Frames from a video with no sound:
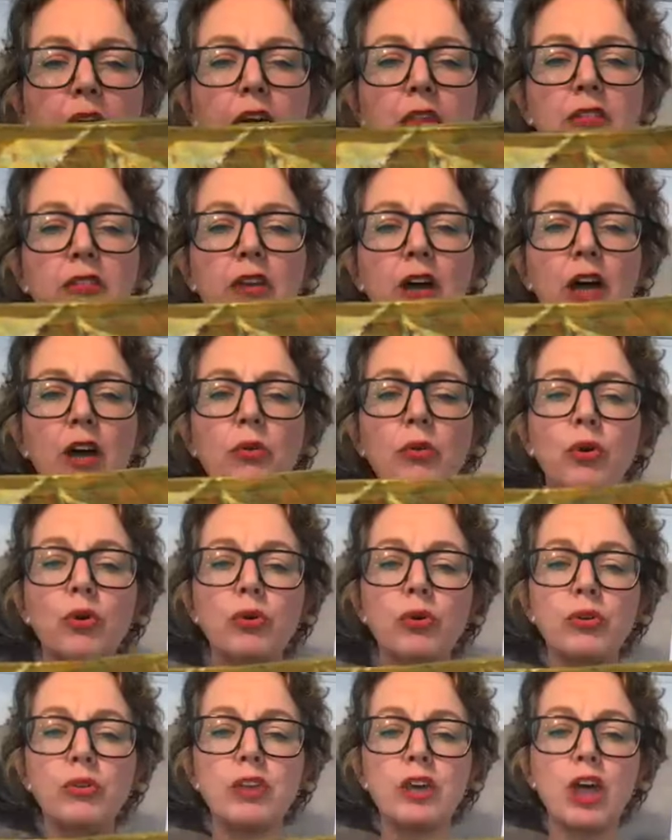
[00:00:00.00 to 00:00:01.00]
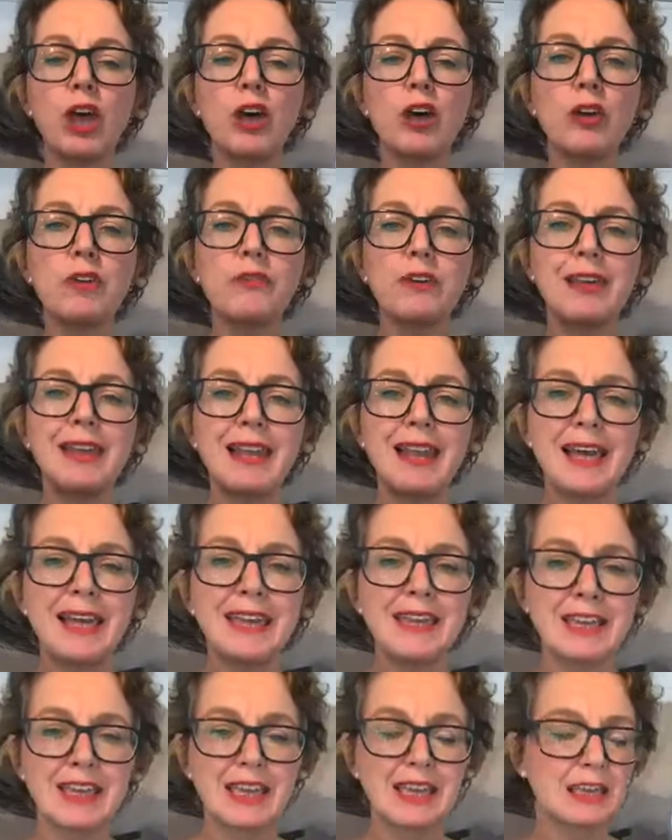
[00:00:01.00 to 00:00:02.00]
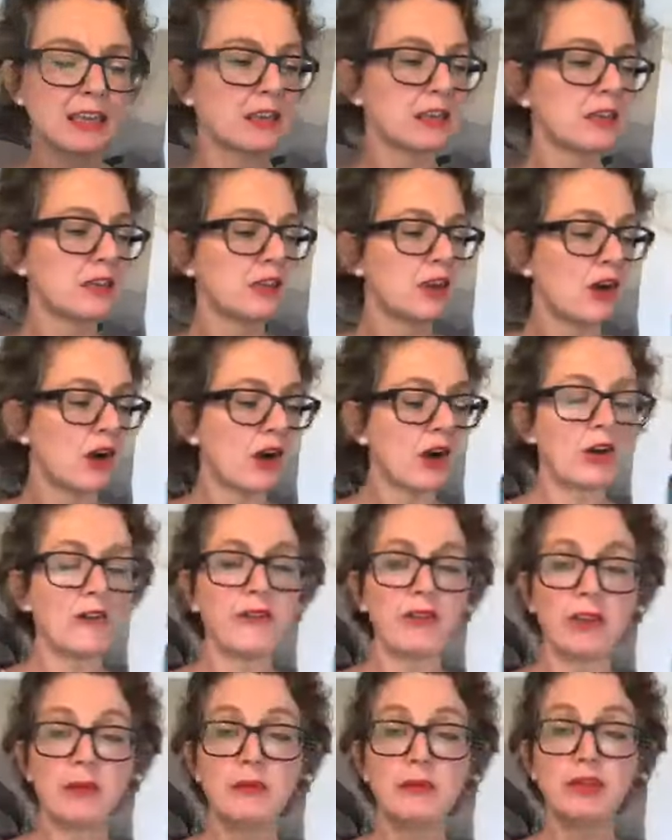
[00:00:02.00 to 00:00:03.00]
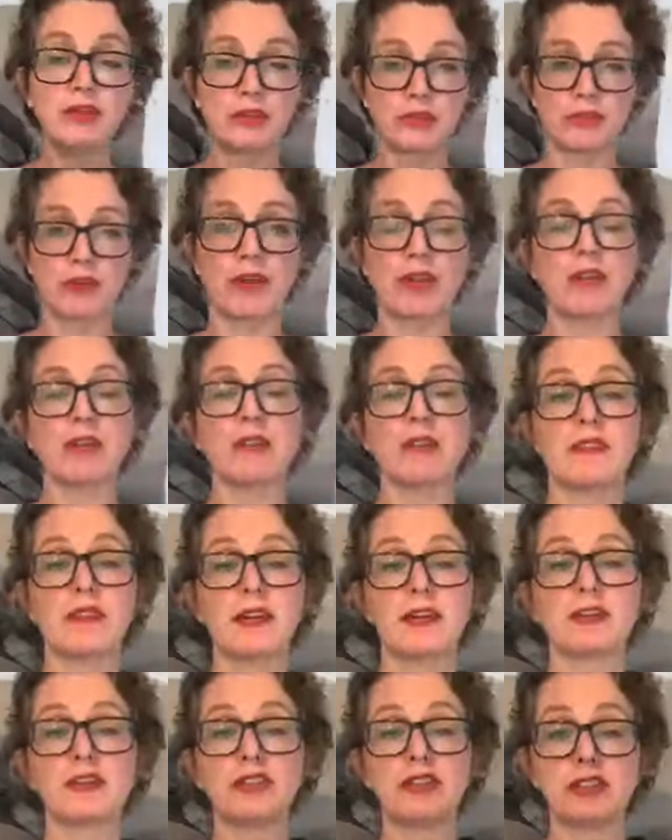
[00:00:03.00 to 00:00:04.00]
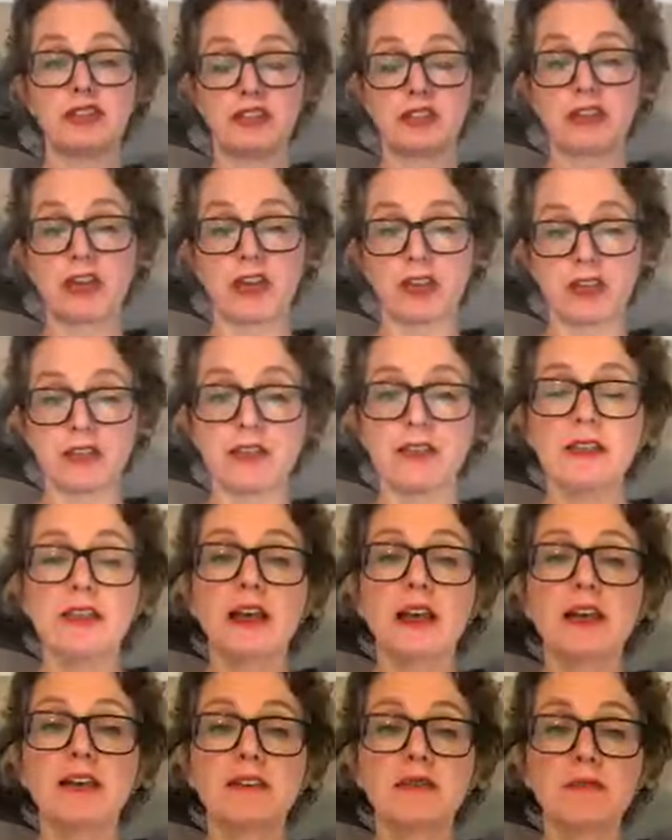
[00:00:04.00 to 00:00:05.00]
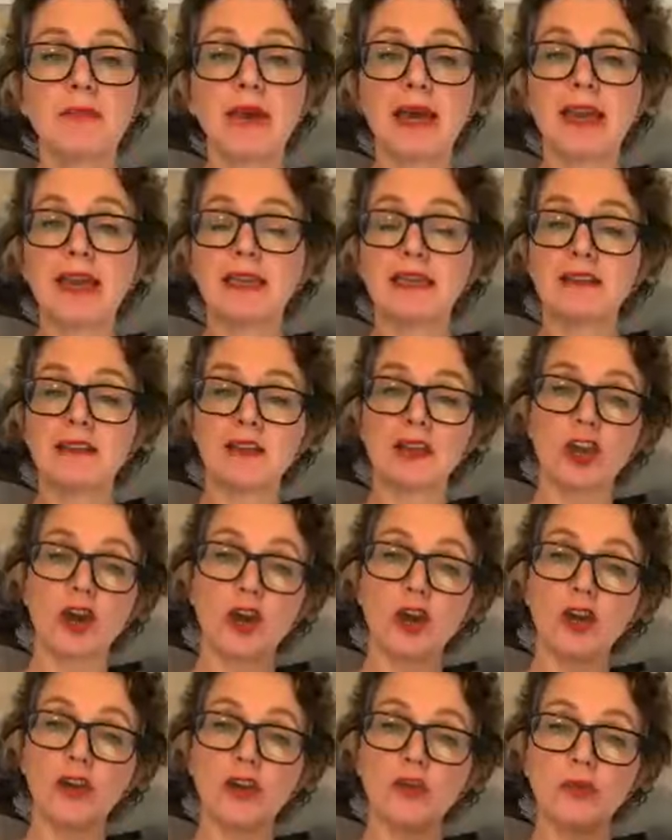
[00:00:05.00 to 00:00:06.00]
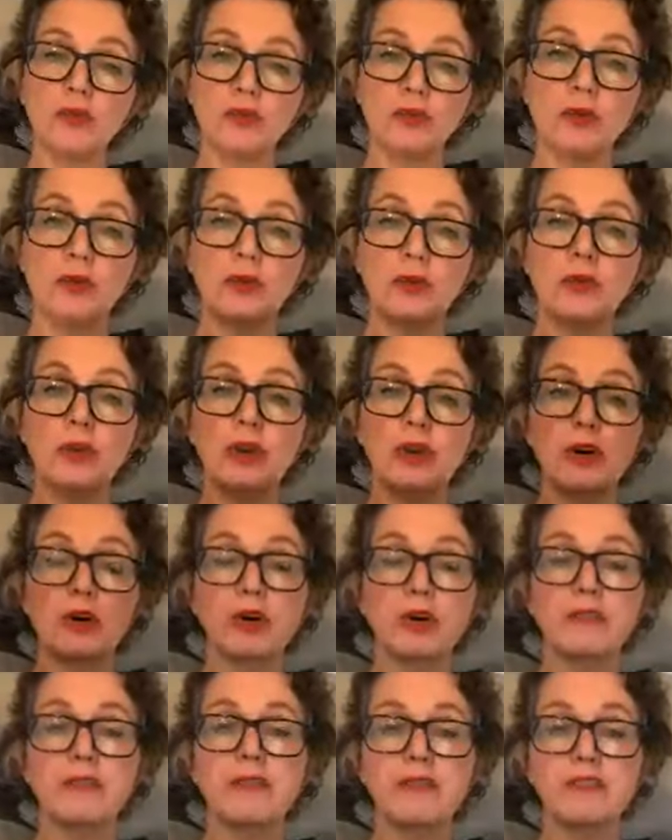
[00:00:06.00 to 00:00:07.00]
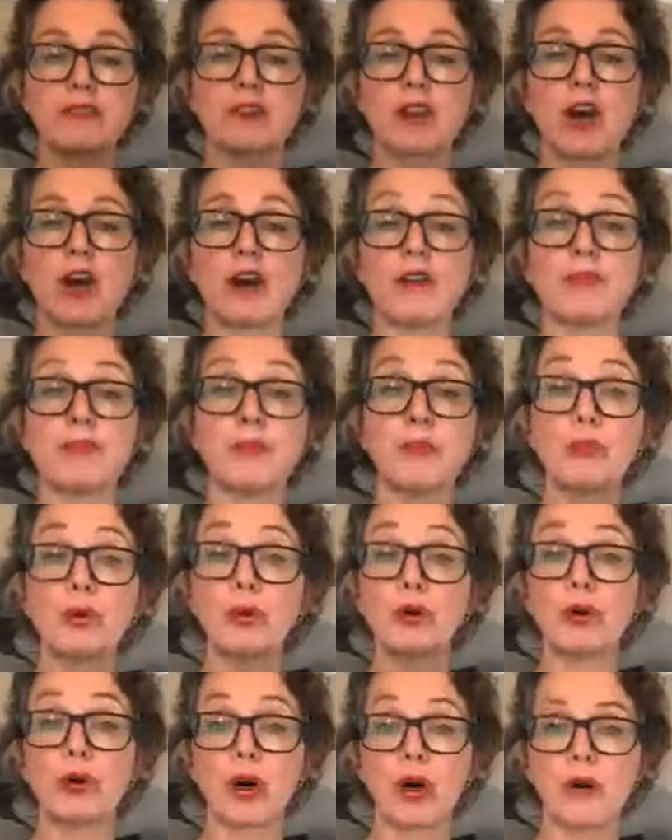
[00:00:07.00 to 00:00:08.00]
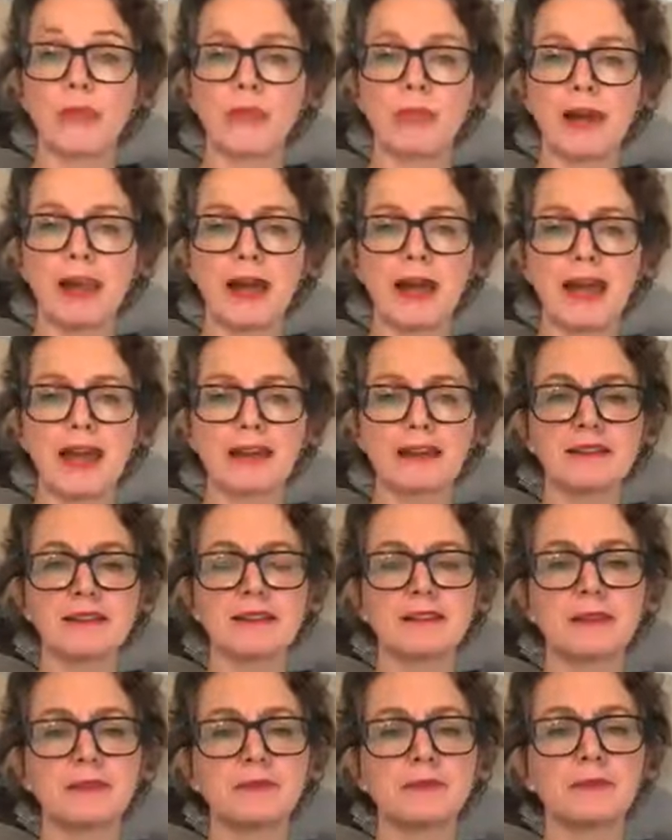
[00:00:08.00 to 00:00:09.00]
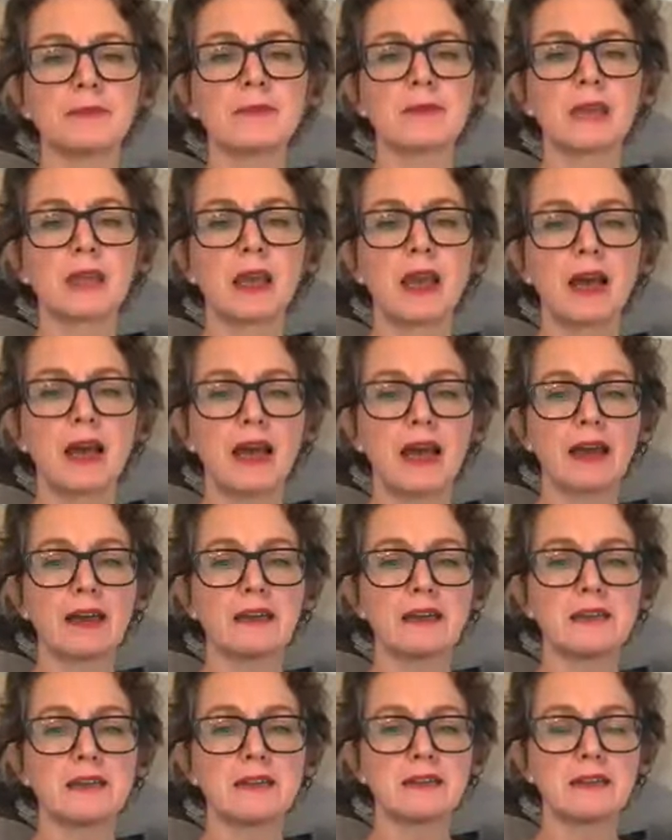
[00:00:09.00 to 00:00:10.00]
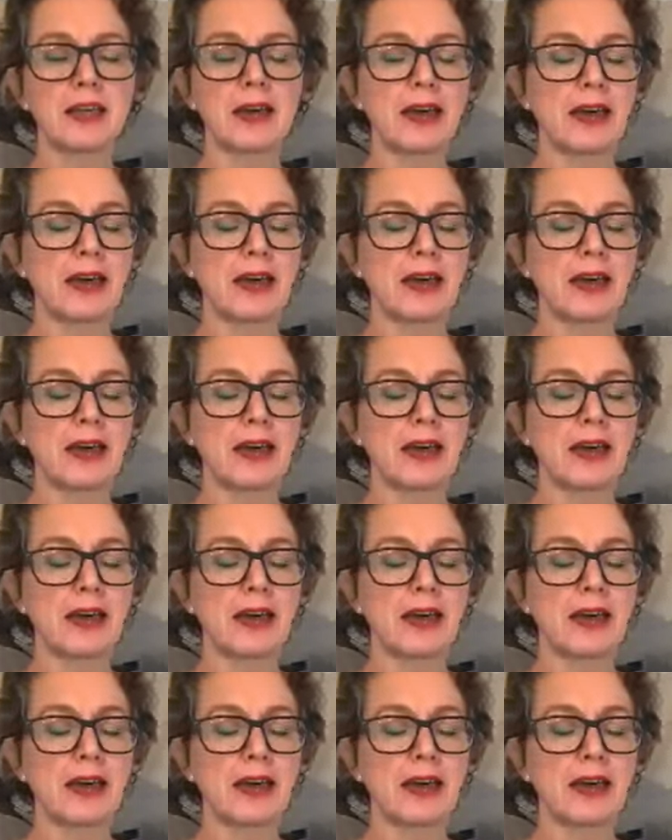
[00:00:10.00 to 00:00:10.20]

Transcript: So all the overlaying of imagery that she's done has made the overall look of the scarf more complex, and